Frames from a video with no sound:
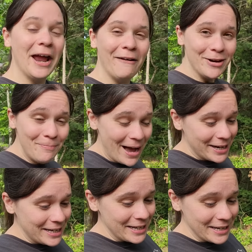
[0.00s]

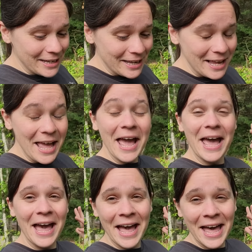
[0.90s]
everybody,
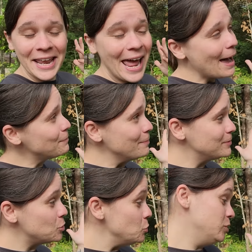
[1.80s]
and happy
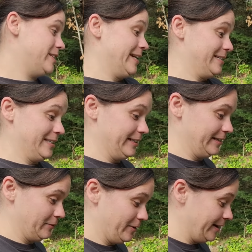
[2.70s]
Tuesday
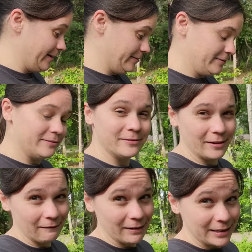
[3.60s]
today. Wow,
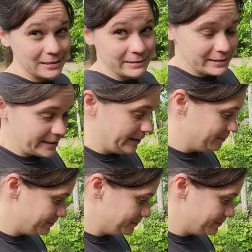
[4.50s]
already Tuesday.